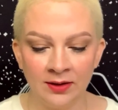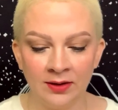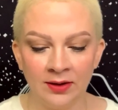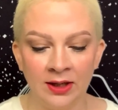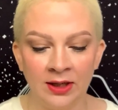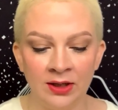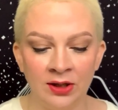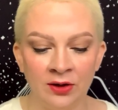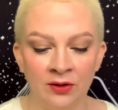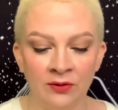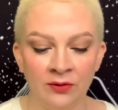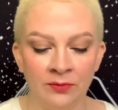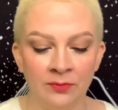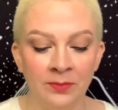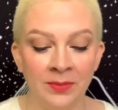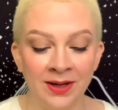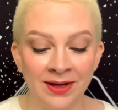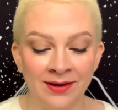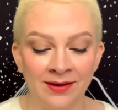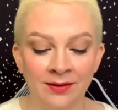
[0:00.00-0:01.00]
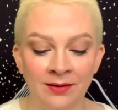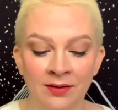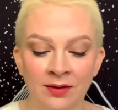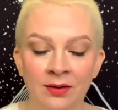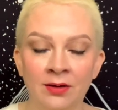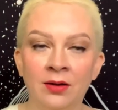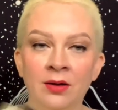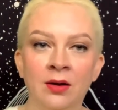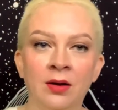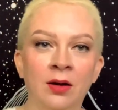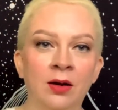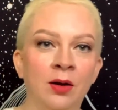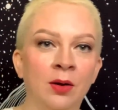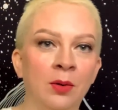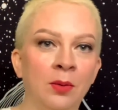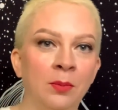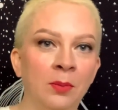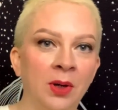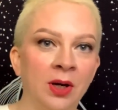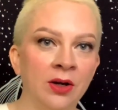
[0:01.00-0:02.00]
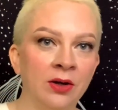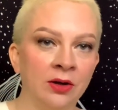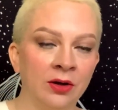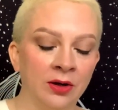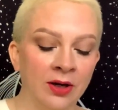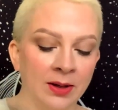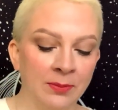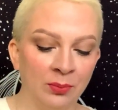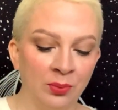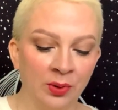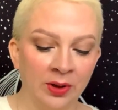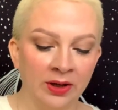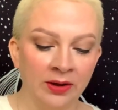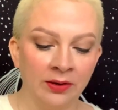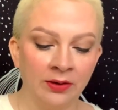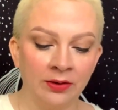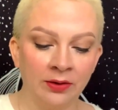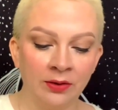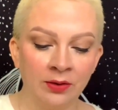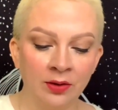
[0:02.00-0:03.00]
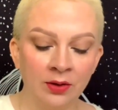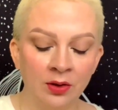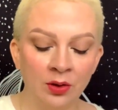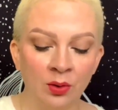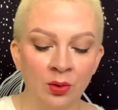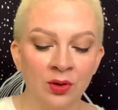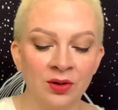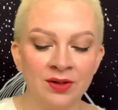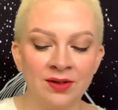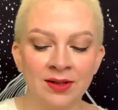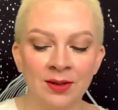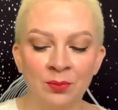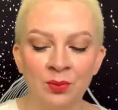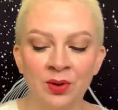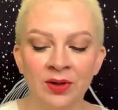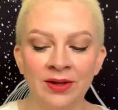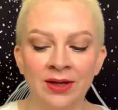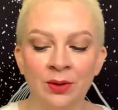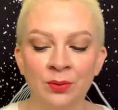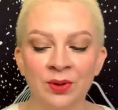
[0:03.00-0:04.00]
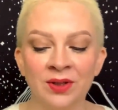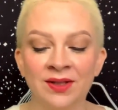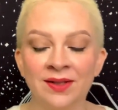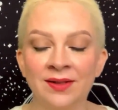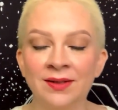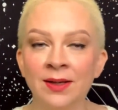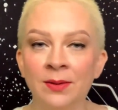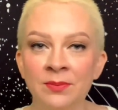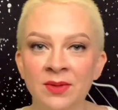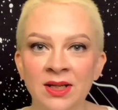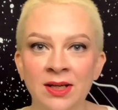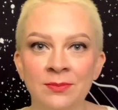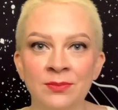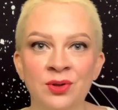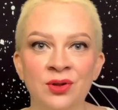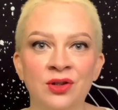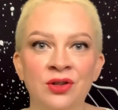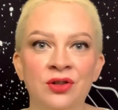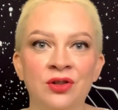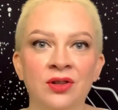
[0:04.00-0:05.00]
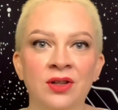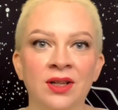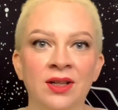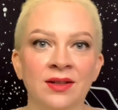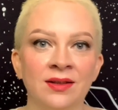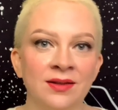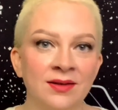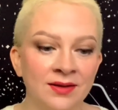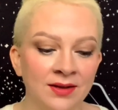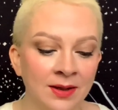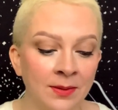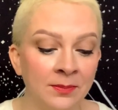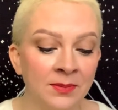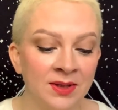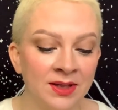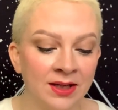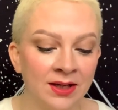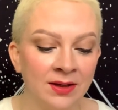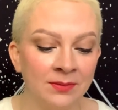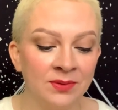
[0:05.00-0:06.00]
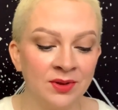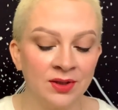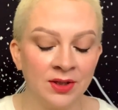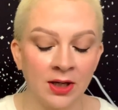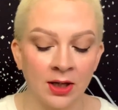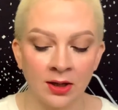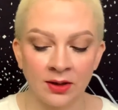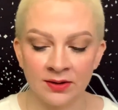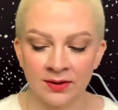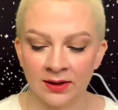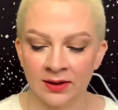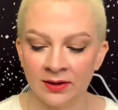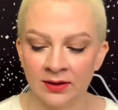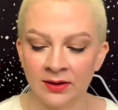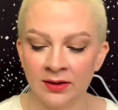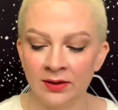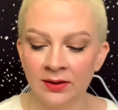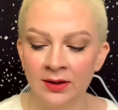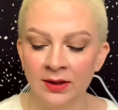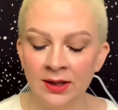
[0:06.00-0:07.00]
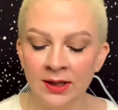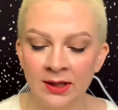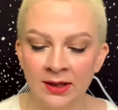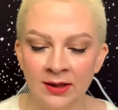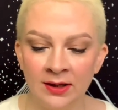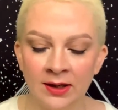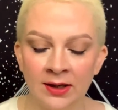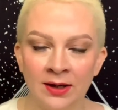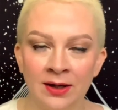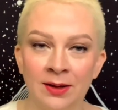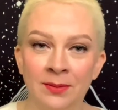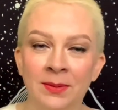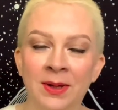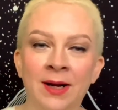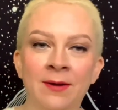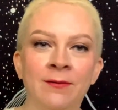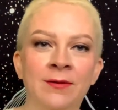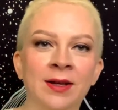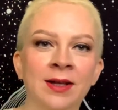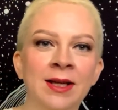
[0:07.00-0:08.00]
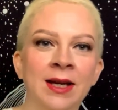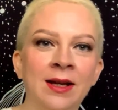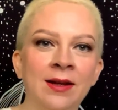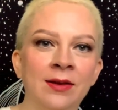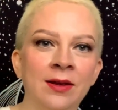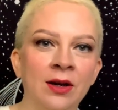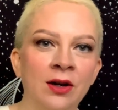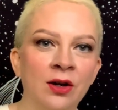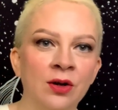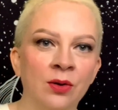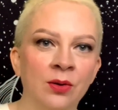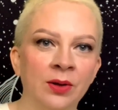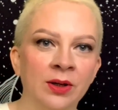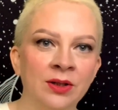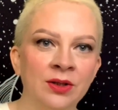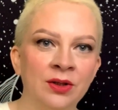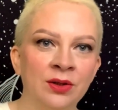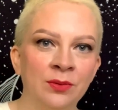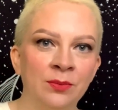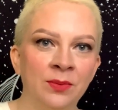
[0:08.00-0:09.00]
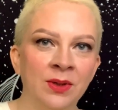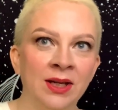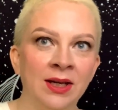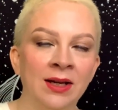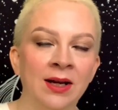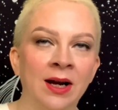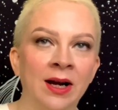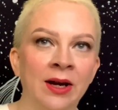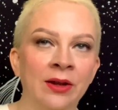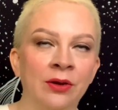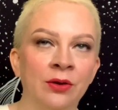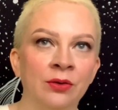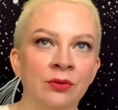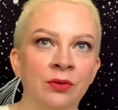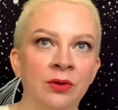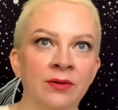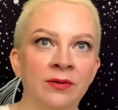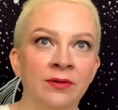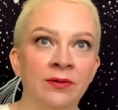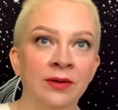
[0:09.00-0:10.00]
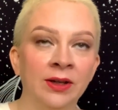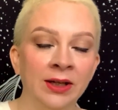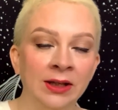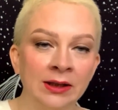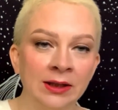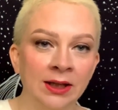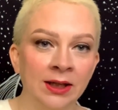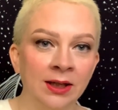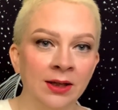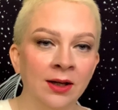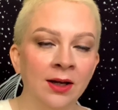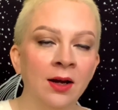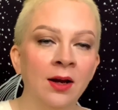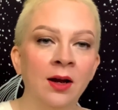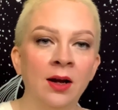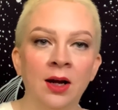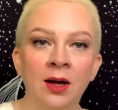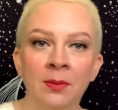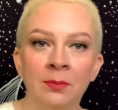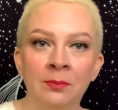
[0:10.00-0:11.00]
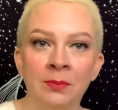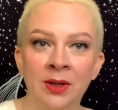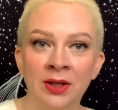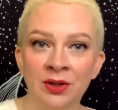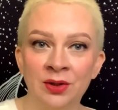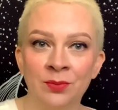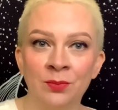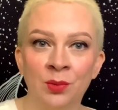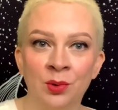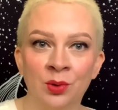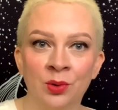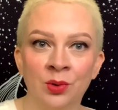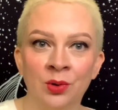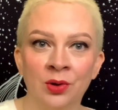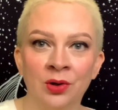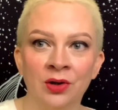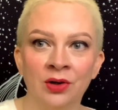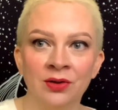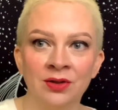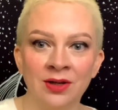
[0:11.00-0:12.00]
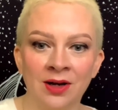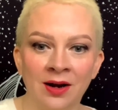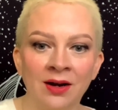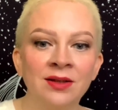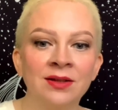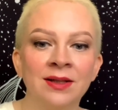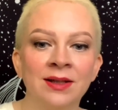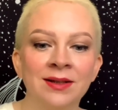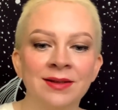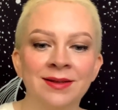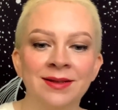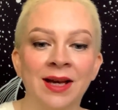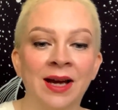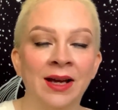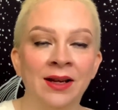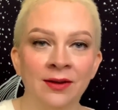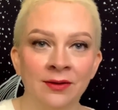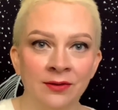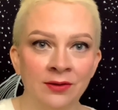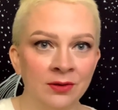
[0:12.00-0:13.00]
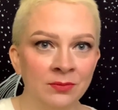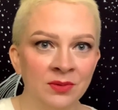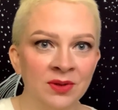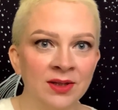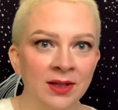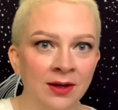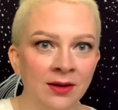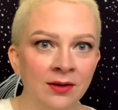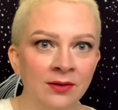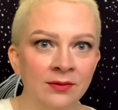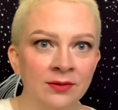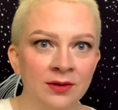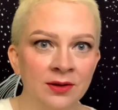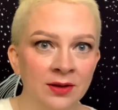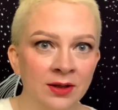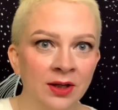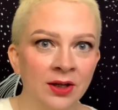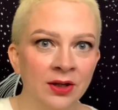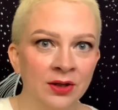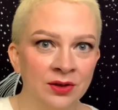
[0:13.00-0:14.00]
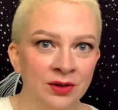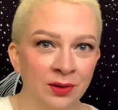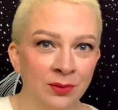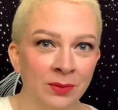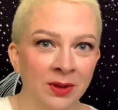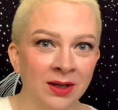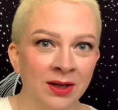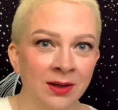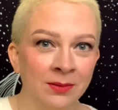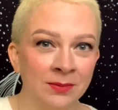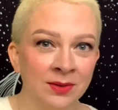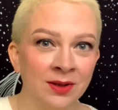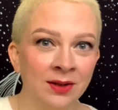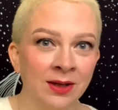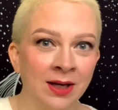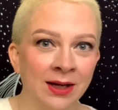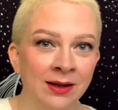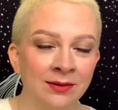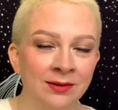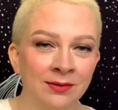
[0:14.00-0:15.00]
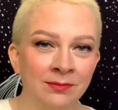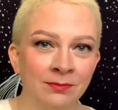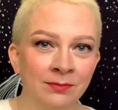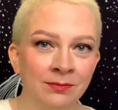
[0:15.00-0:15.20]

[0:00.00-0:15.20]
that you've been partnered up with, or someone that was sometimes nurturing and sometimes toxic, I feel like they're going to be either revealing a much more toxic side of themselves, so it becomes a lot